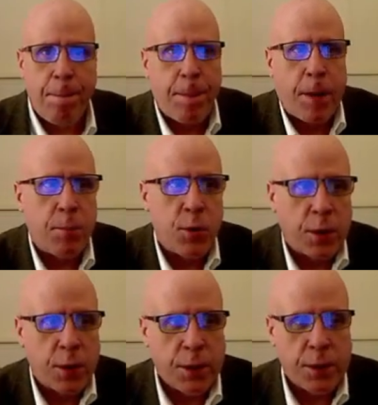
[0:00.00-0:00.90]
I'm just
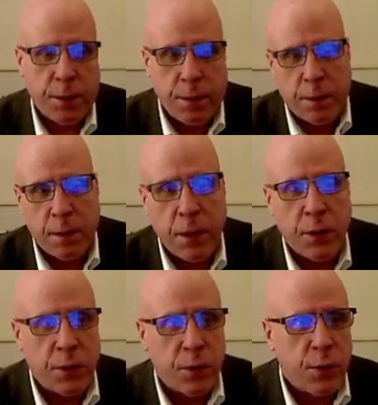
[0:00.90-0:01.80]
going to lead us
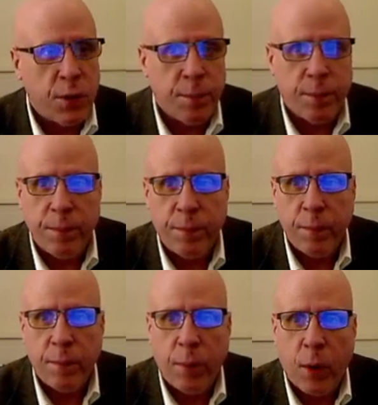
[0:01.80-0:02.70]
through some
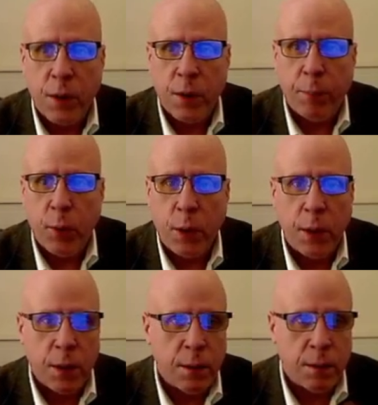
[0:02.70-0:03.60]
parts of the book
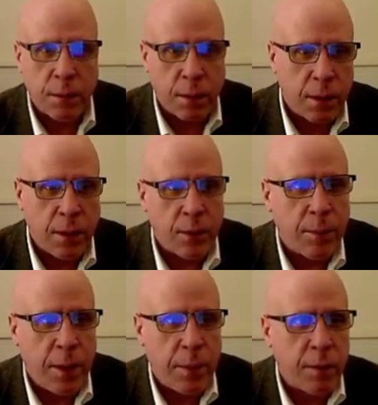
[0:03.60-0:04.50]
and
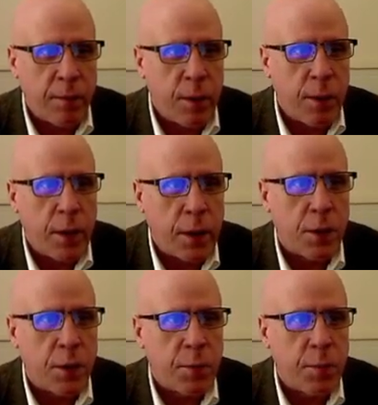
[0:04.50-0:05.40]
maybe give a little
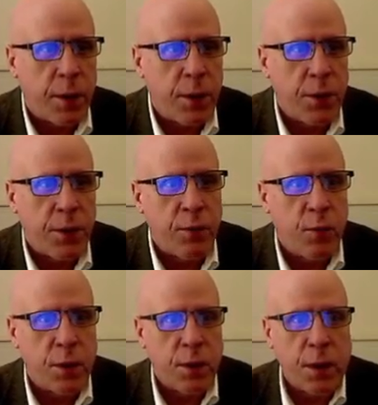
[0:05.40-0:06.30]
extra explanation of
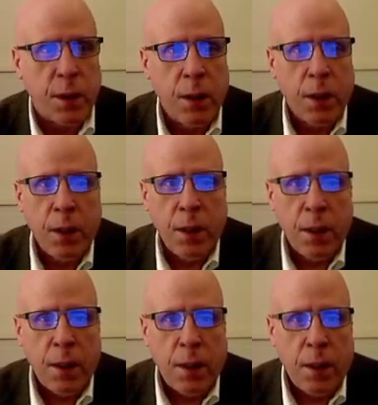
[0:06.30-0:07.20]
what's there.
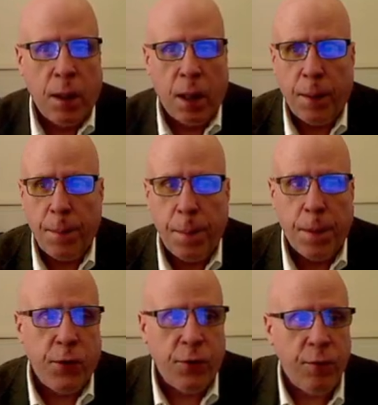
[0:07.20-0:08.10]

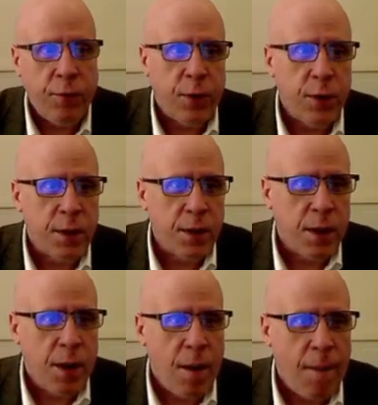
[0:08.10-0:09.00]
This first
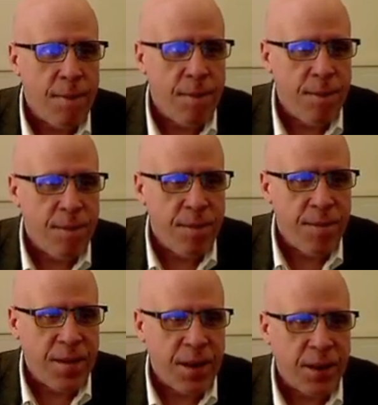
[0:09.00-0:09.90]

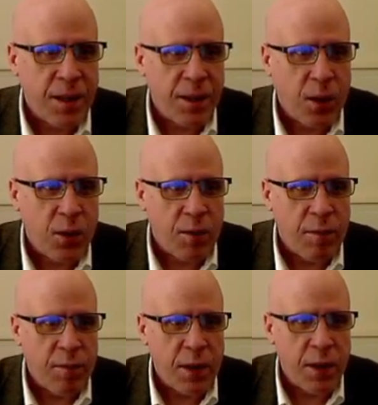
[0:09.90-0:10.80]
thing they call the
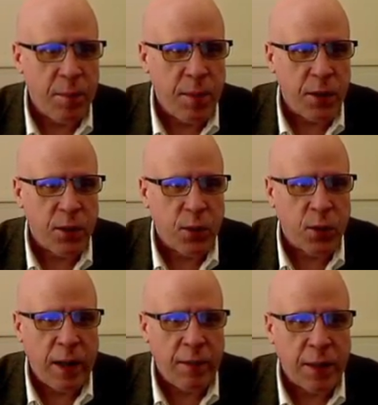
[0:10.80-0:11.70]
fundamental
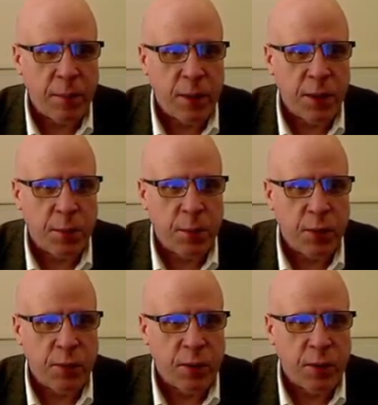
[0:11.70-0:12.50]
graphing principle for